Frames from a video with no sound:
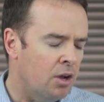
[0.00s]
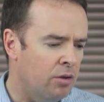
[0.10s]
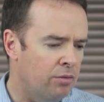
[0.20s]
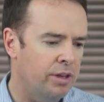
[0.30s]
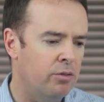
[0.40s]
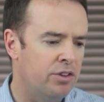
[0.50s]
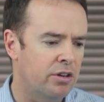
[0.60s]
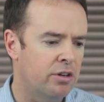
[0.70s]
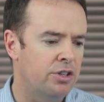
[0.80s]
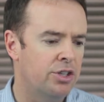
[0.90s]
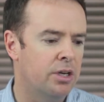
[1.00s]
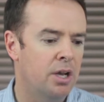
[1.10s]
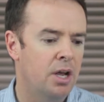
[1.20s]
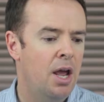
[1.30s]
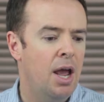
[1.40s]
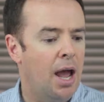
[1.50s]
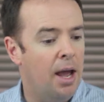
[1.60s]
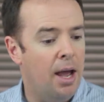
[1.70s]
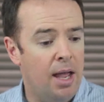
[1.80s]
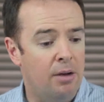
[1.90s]
conflict resolution,
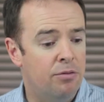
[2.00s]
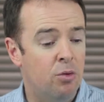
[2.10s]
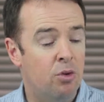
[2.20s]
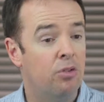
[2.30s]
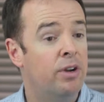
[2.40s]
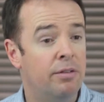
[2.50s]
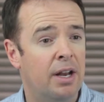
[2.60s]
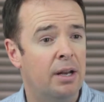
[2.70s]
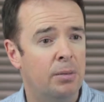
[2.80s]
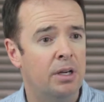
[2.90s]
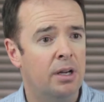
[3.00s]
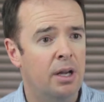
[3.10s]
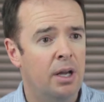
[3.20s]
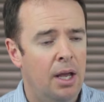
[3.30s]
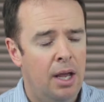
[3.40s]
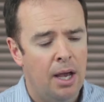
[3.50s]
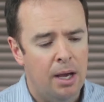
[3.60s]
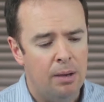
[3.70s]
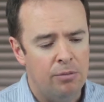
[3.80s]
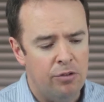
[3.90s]
and for career development.
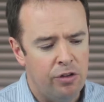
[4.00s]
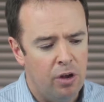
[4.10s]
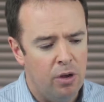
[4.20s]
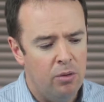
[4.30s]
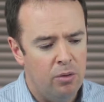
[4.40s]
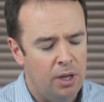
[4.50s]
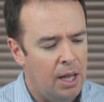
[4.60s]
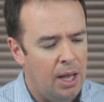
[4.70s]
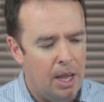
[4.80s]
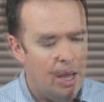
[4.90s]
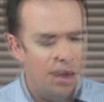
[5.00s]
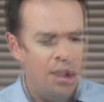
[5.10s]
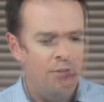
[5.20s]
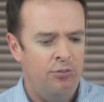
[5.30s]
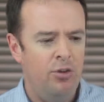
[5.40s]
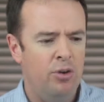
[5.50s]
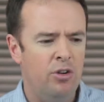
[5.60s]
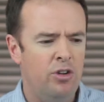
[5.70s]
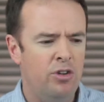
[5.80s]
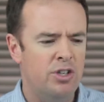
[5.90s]
So if you're
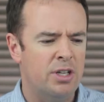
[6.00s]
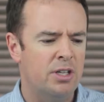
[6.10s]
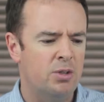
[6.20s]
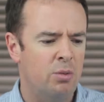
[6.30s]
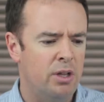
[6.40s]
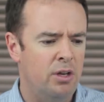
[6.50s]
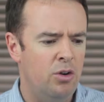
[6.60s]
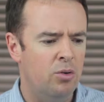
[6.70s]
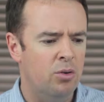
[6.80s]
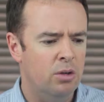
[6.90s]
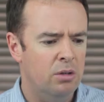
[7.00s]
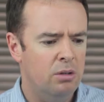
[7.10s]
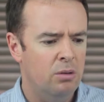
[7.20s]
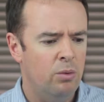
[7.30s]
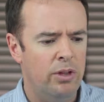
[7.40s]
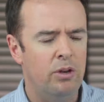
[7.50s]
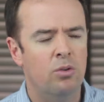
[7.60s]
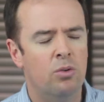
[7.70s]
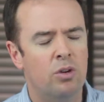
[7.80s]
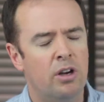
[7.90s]
not using this within your
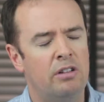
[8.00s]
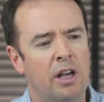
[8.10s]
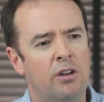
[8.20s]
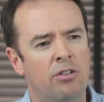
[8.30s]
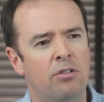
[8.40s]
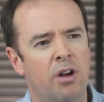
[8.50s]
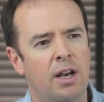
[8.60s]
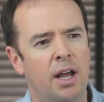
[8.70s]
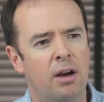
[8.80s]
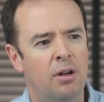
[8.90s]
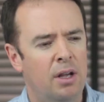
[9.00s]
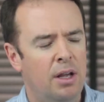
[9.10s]
organisation right now,